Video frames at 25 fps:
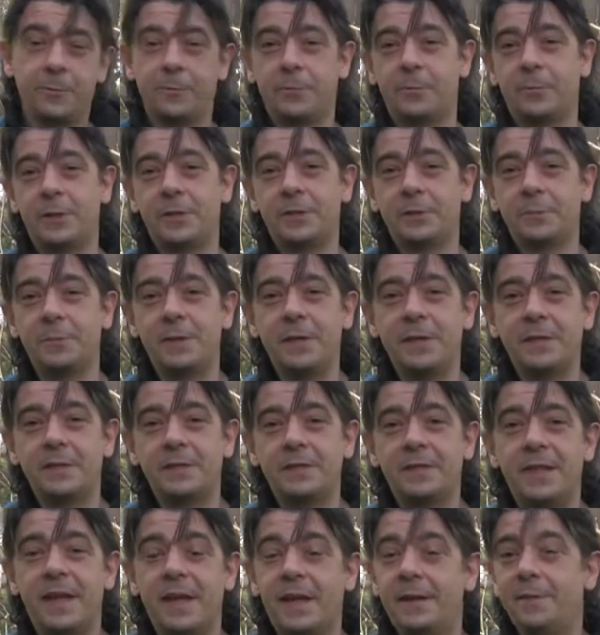which means
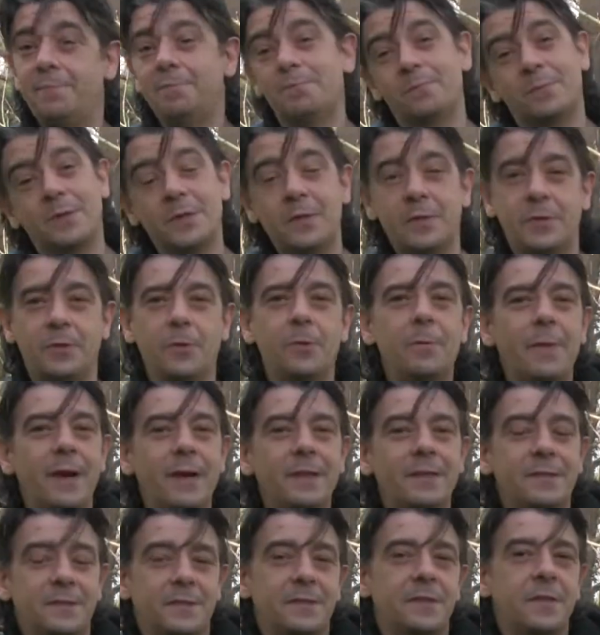that you
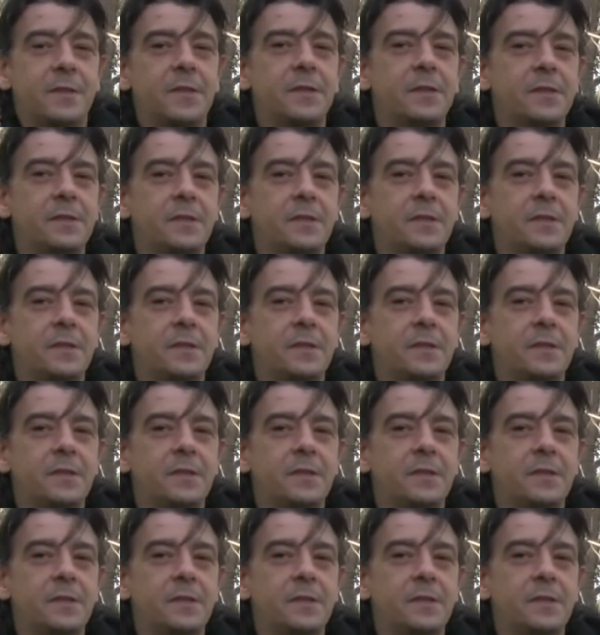might see